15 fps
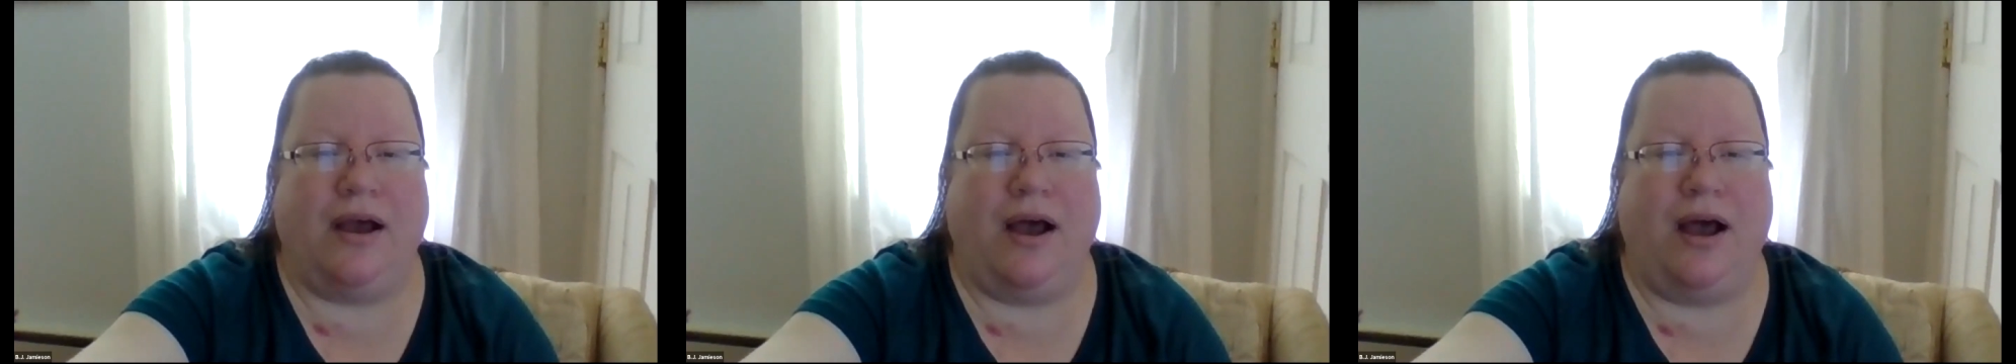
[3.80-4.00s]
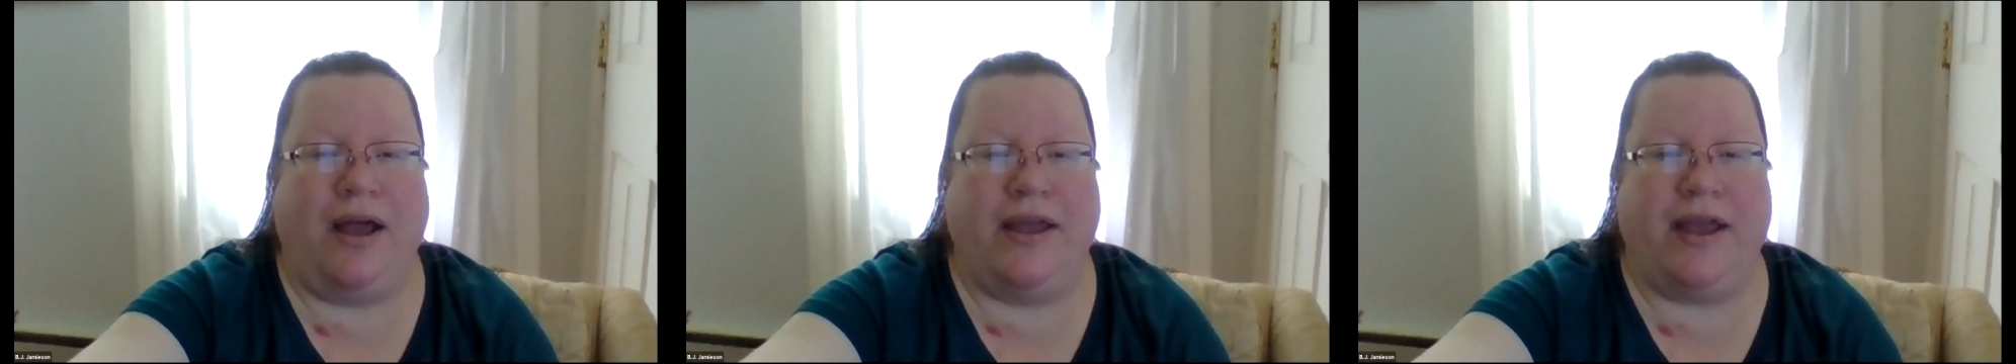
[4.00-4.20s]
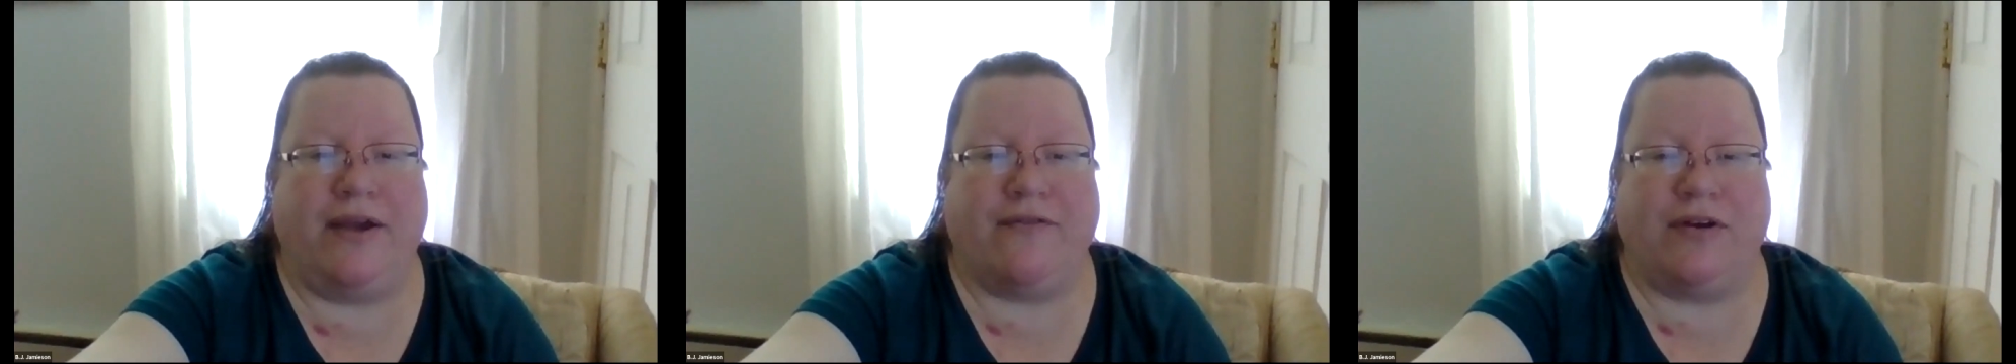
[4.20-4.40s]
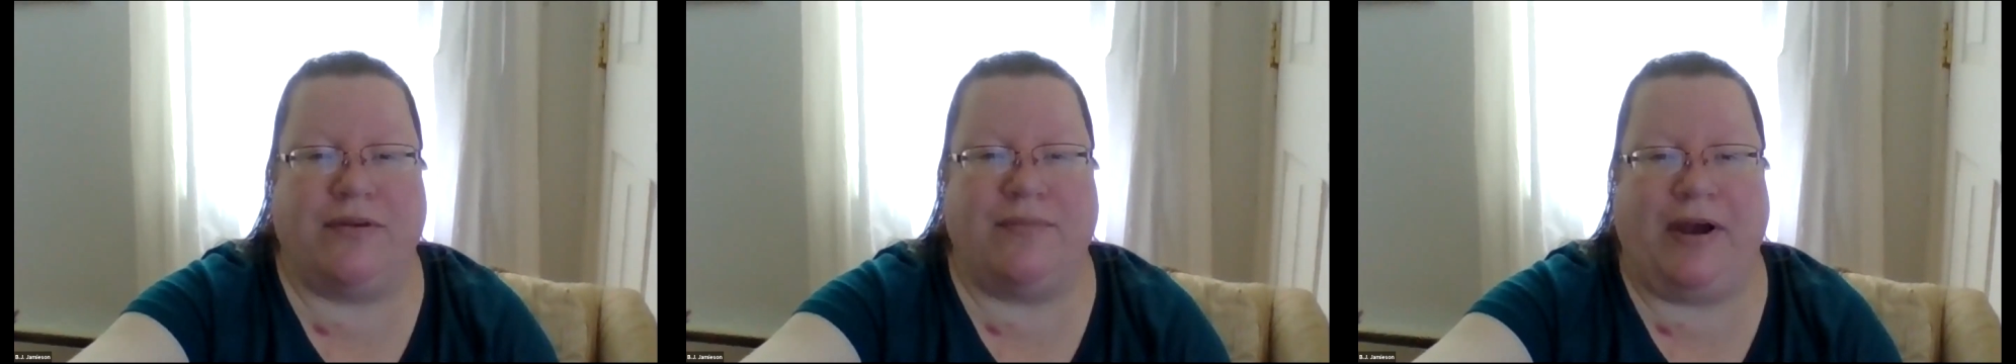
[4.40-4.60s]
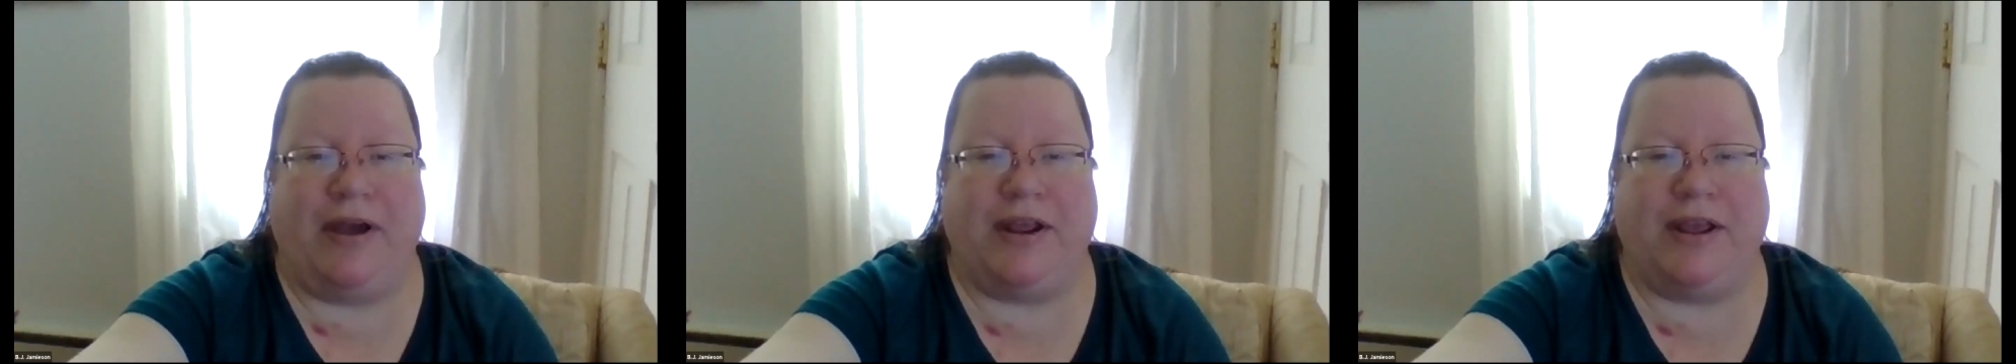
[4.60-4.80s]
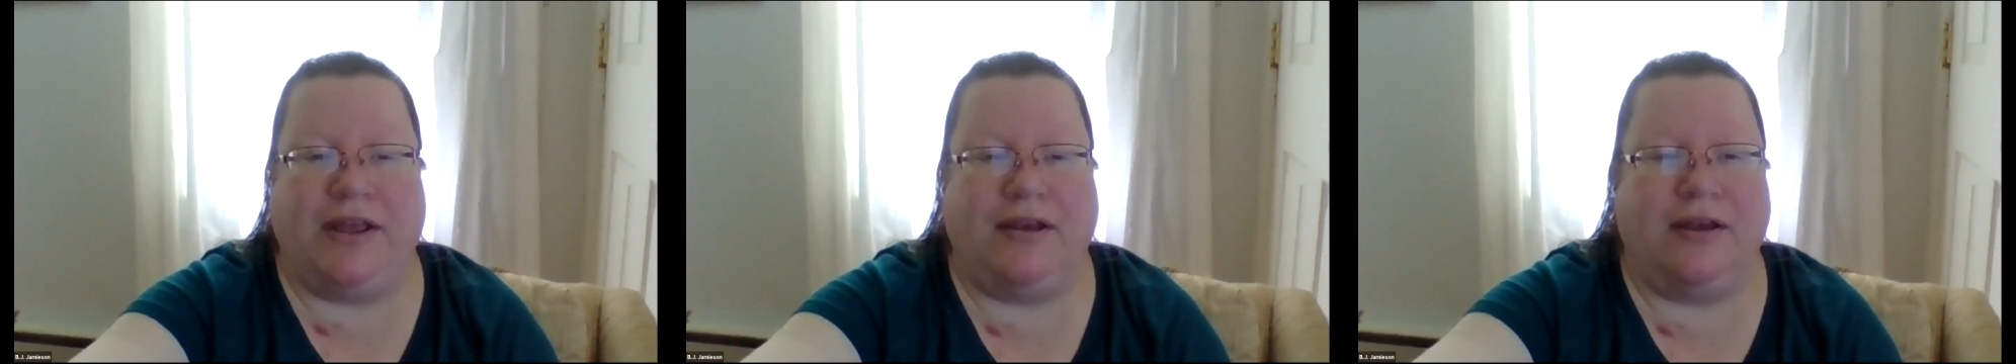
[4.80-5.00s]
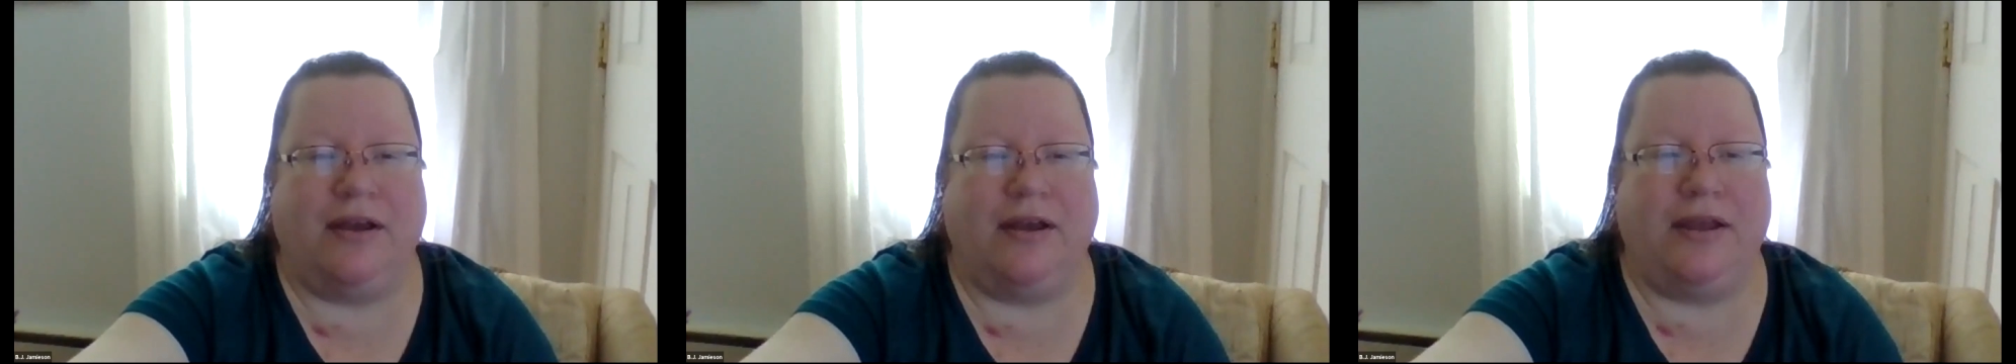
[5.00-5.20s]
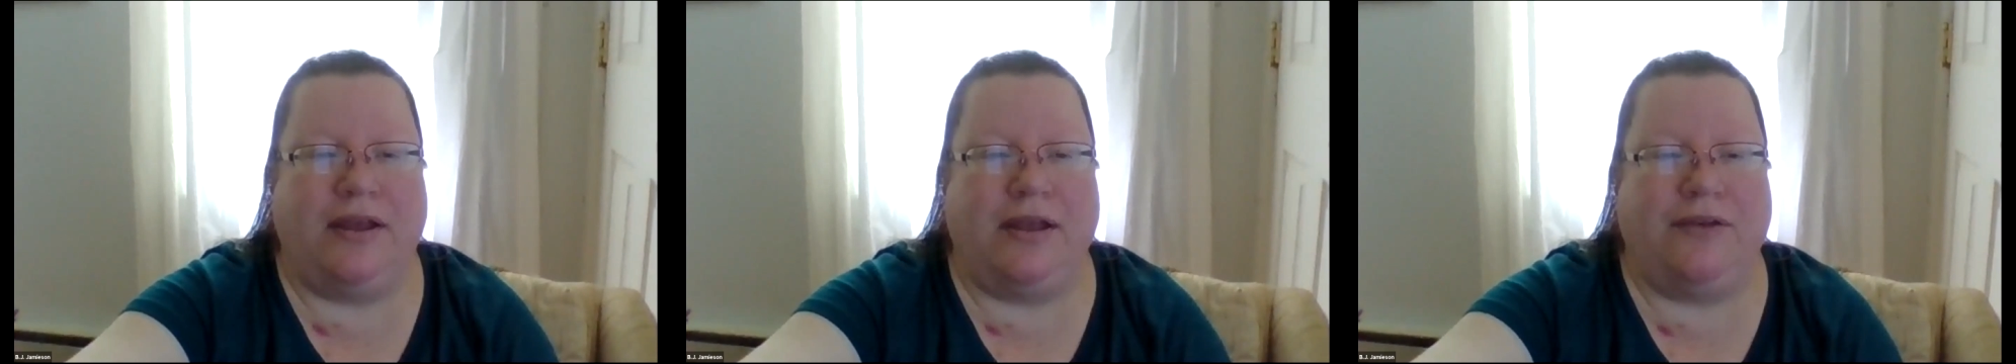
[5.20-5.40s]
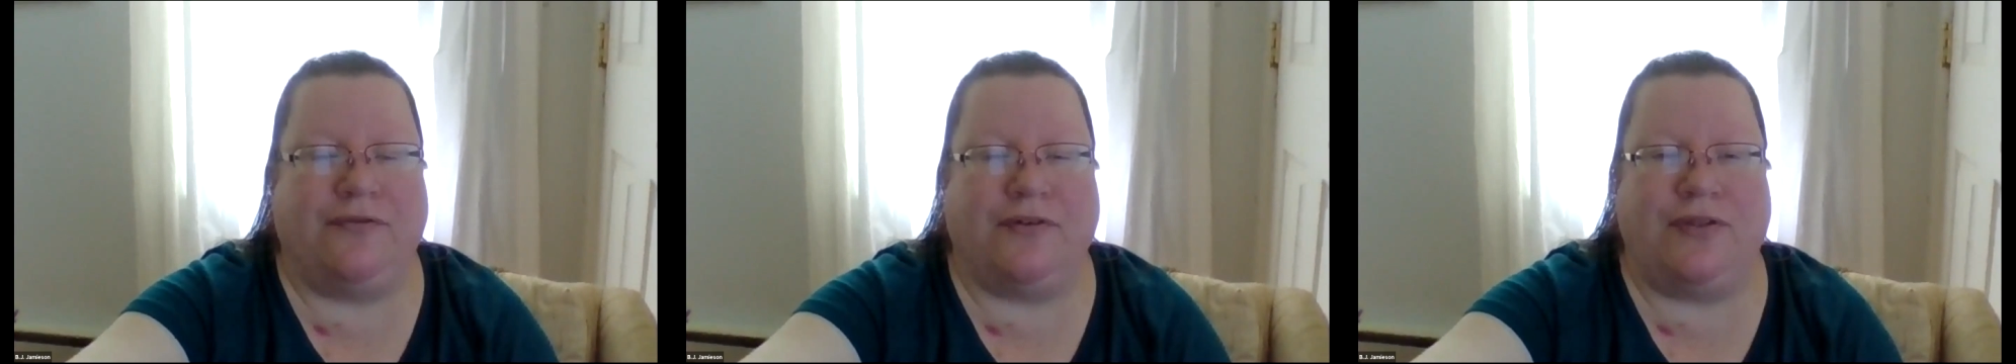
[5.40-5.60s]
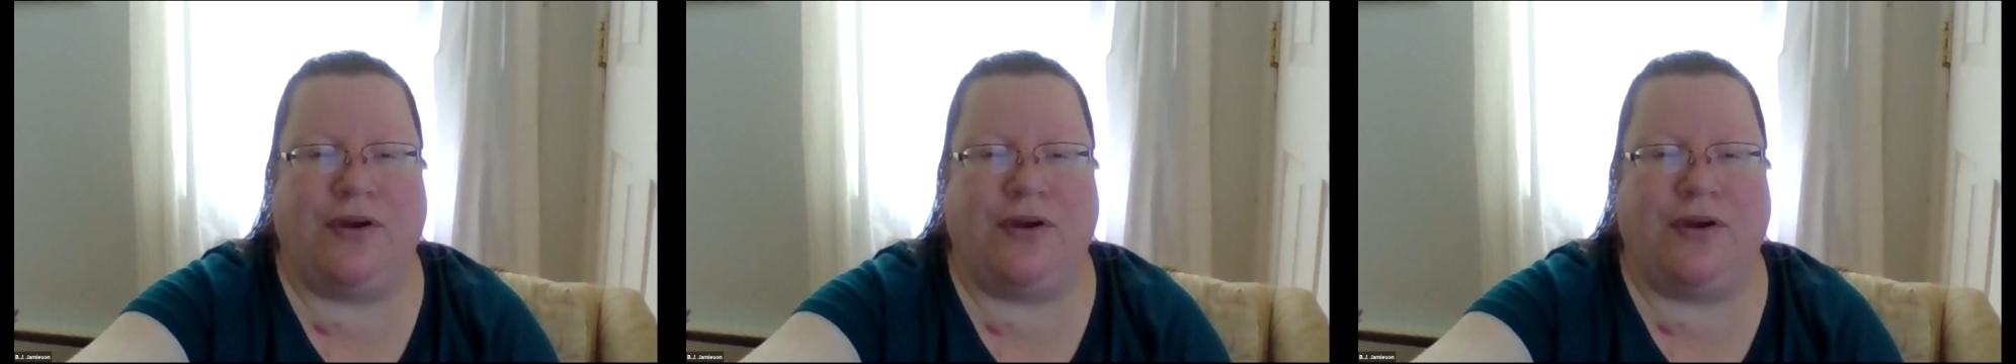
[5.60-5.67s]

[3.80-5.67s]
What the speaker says: Hi, everybody. For